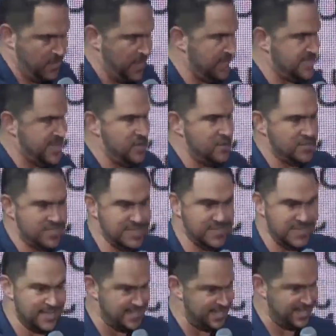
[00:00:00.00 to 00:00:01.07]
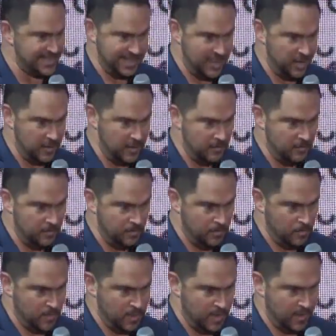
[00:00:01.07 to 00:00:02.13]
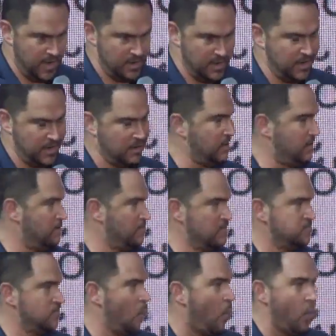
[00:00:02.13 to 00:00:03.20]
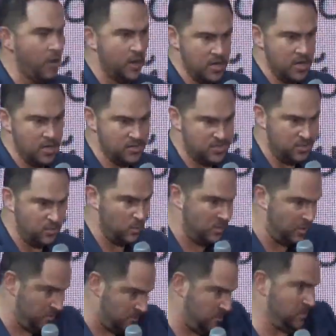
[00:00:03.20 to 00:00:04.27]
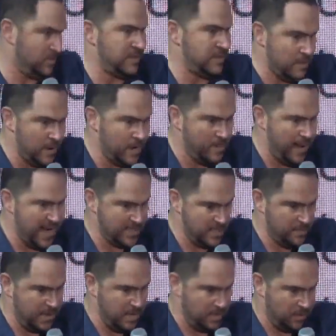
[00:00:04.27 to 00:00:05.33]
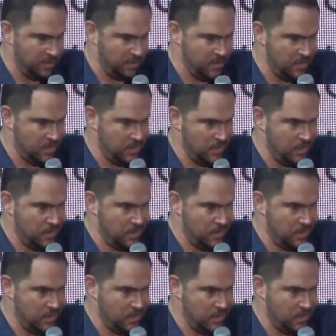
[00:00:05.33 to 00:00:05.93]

They can send you a cease and desist letter. Okay, they can order you to you know, give the money back to people.